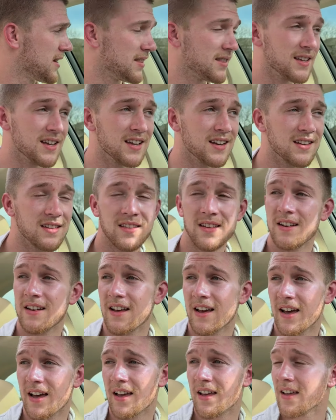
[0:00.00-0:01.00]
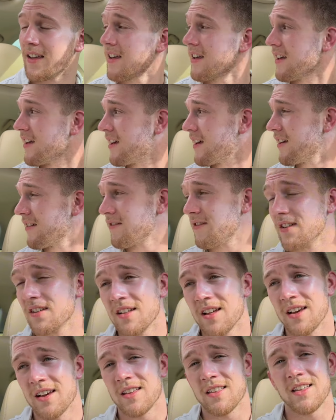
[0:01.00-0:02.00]
At the end of the day, I
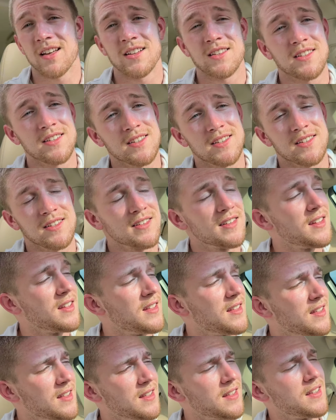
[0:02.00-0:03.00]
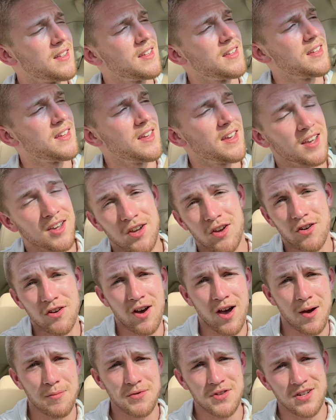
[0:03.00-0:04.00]
feel like that's a good
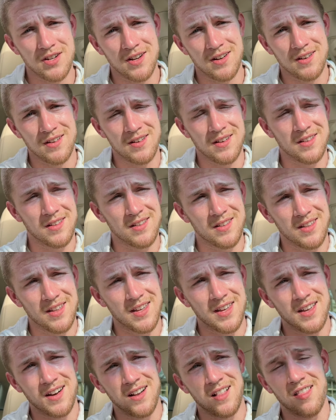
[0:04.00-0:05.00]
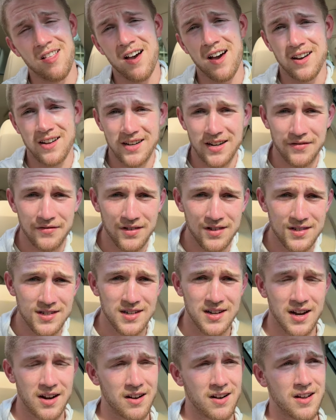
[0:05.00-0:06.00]
option in a lot of different
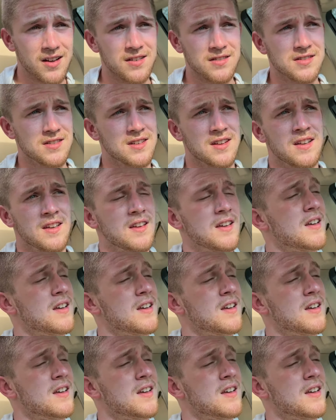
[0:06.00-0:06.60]
scenarios.